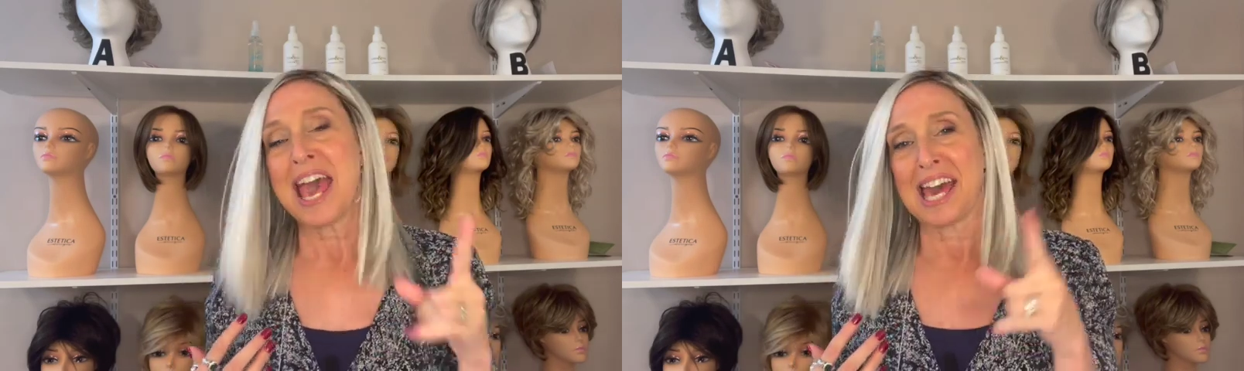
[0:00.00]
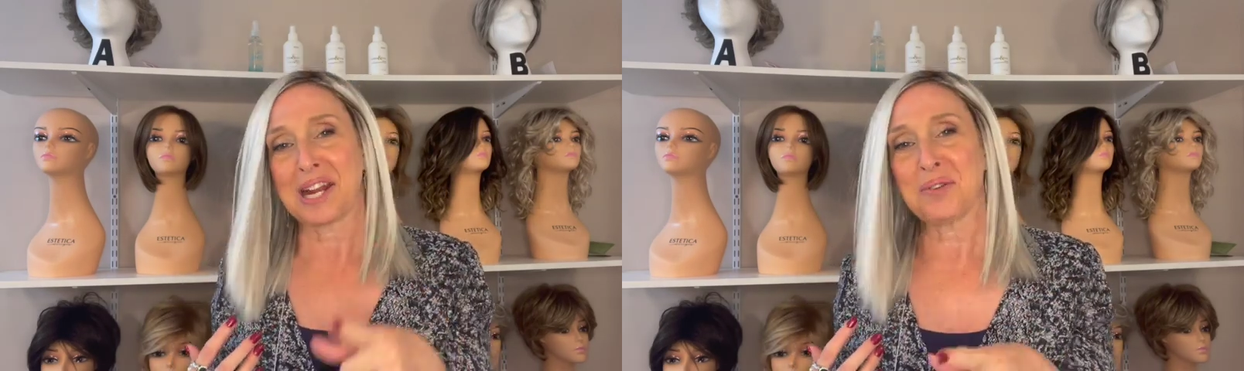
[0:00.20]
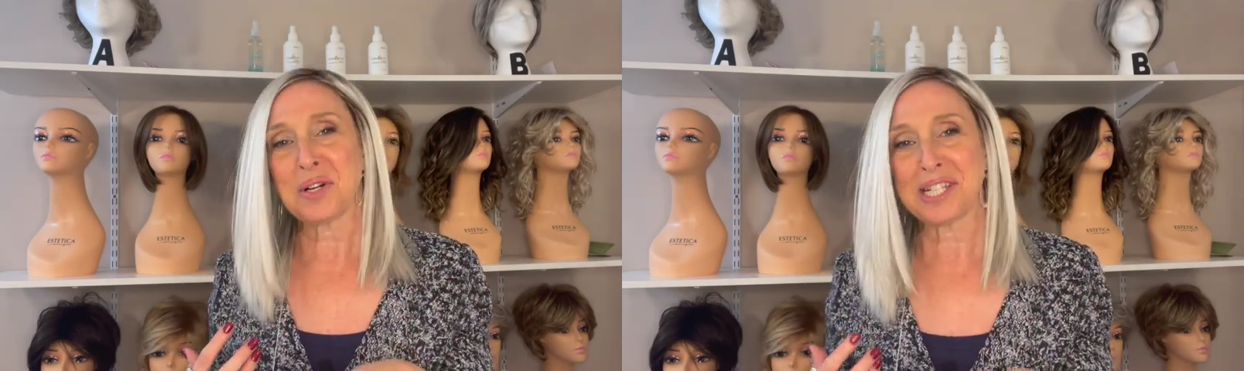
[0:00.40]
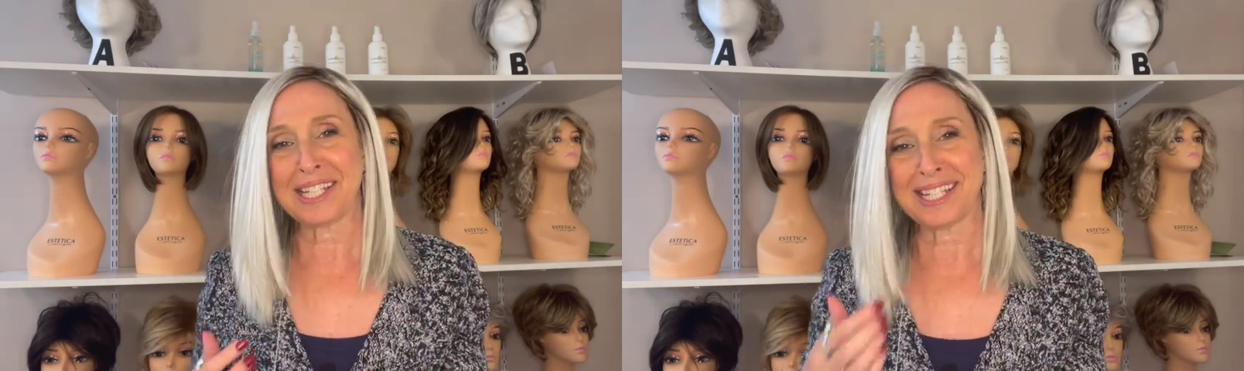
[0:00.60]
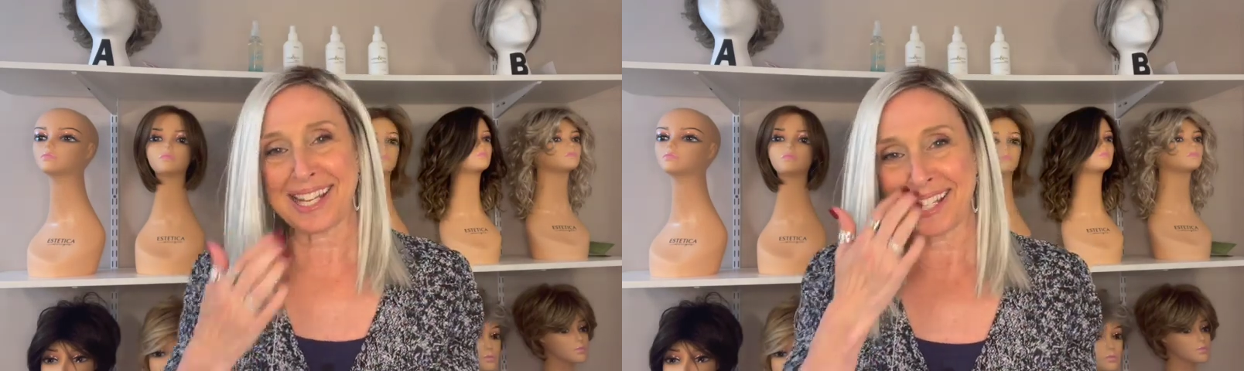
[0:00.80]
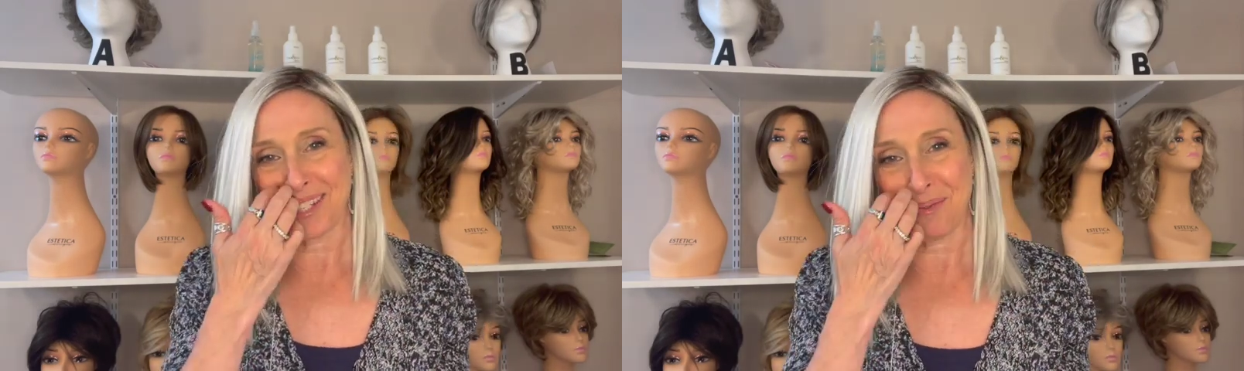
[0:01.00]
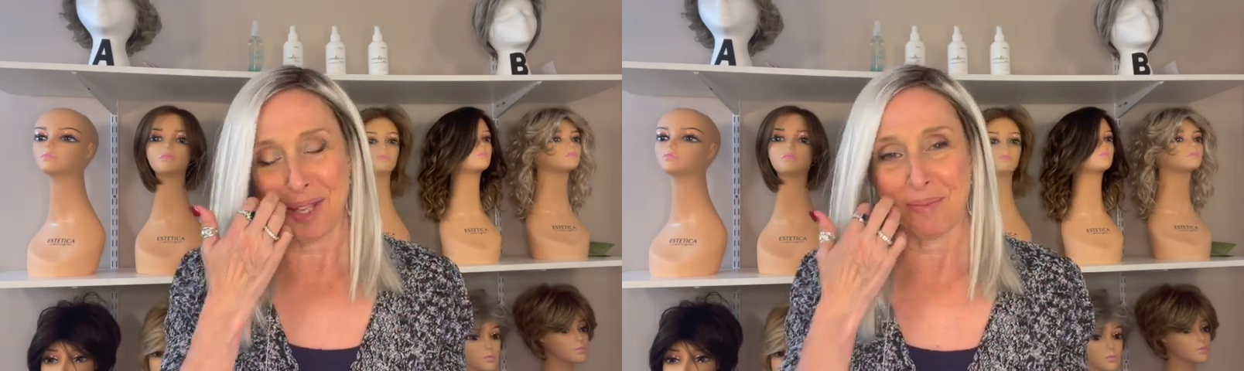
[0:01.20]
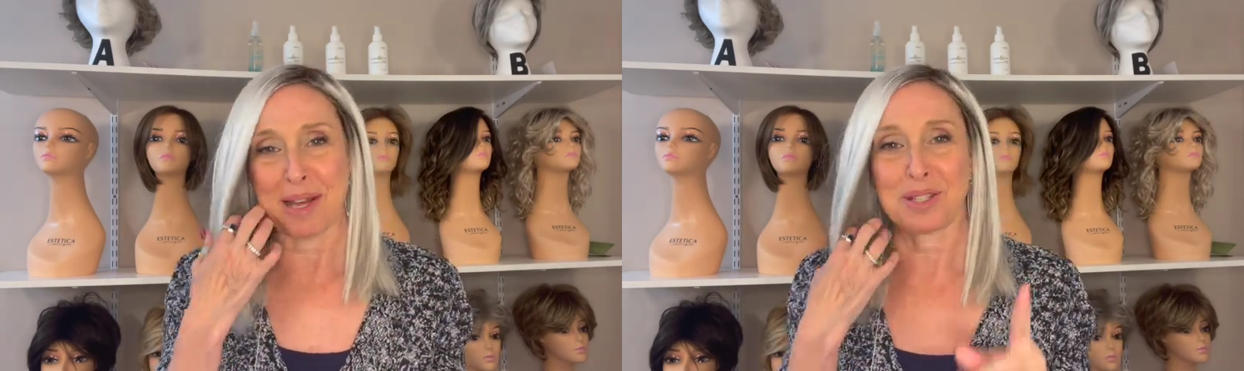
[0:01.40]
Speaker 1: And I wanted to say
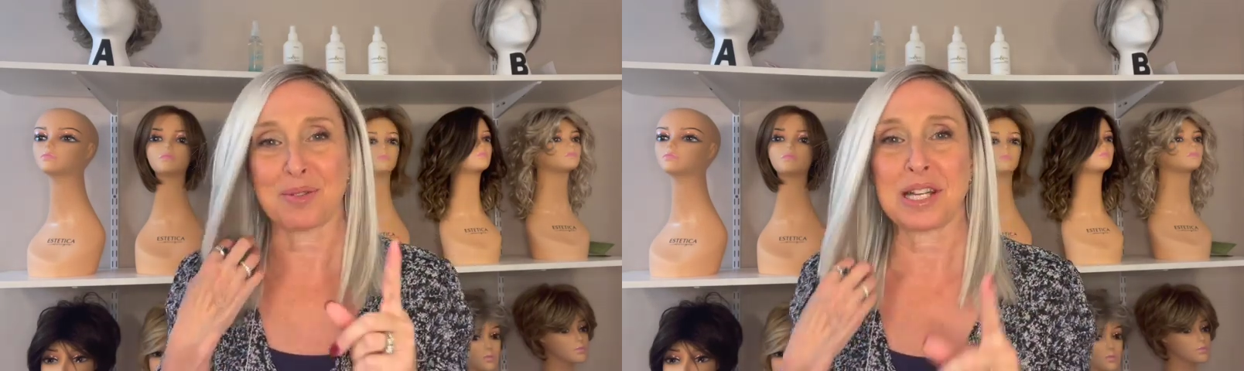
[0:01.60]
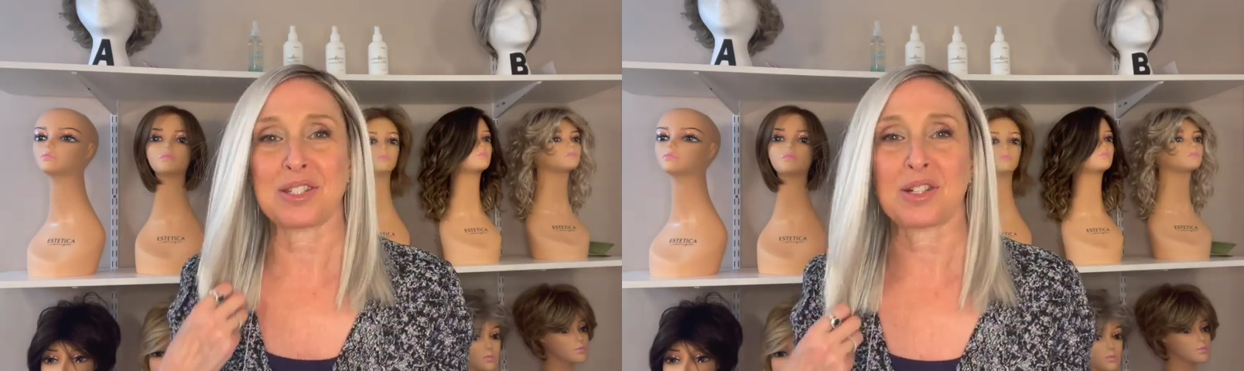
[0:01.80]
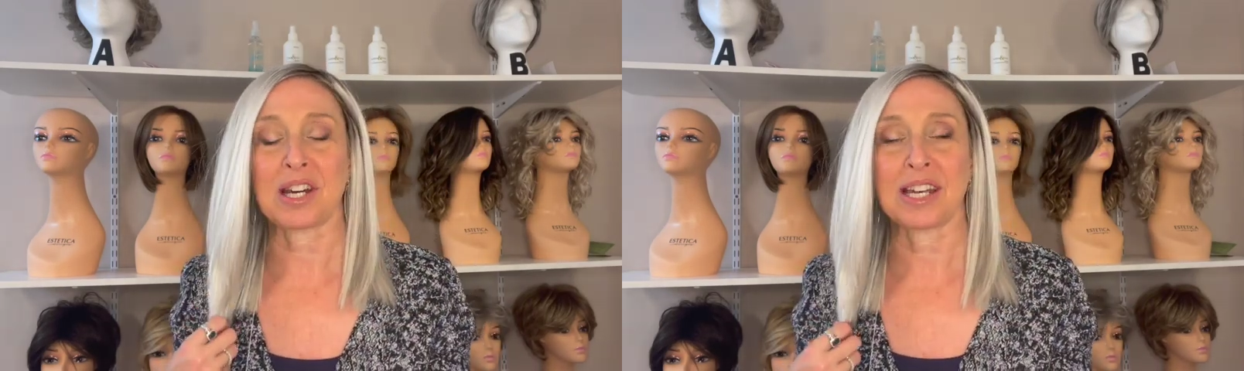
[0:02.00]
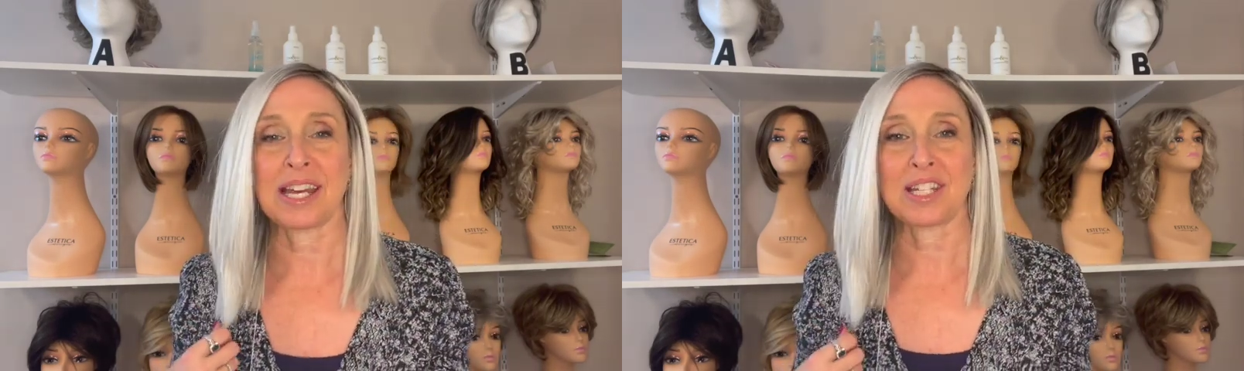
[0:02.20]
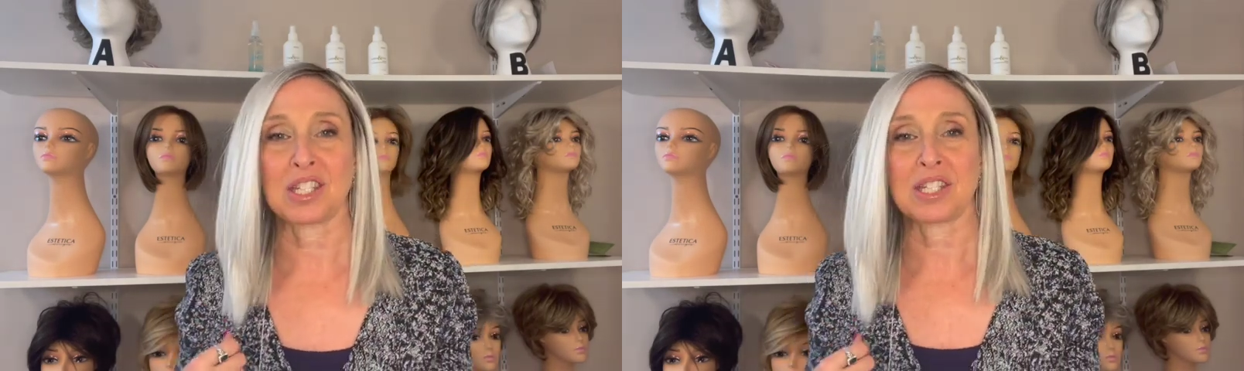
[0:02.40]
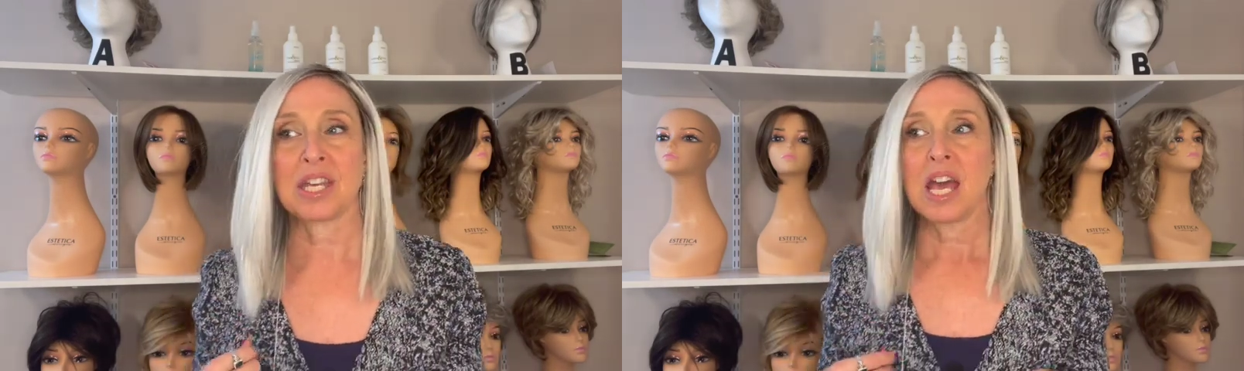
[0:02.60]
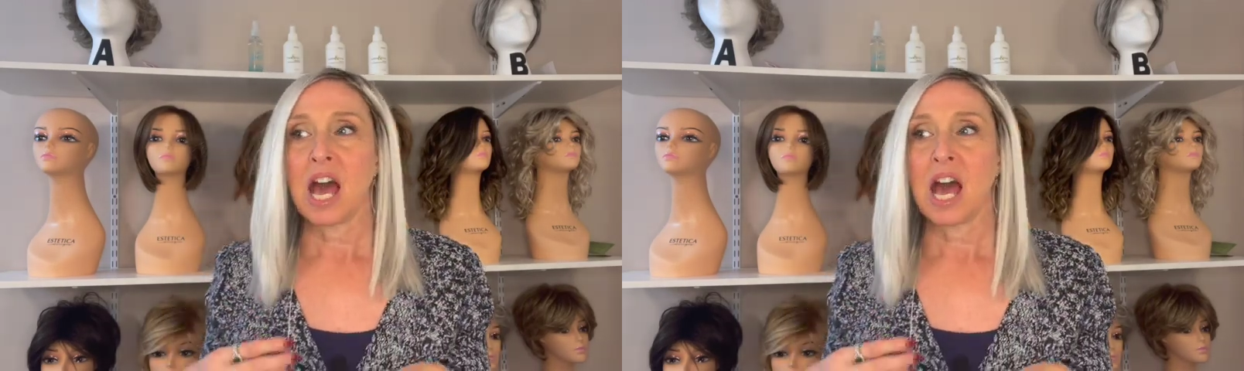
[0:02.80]
something about the razor cut edges.